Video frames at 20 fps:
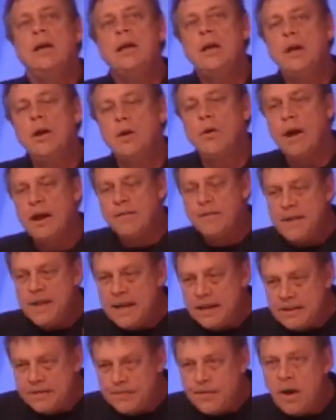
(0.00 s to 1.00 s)

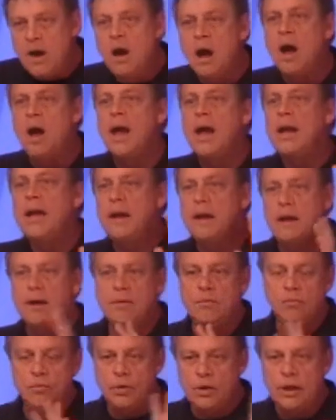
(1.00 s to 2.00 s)
everything's fine,
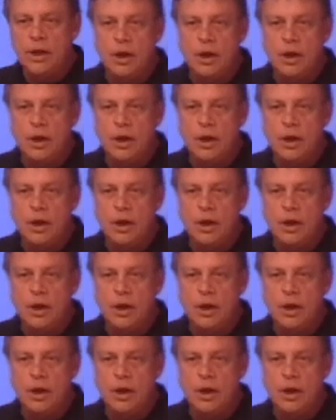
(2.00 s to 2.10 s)
and,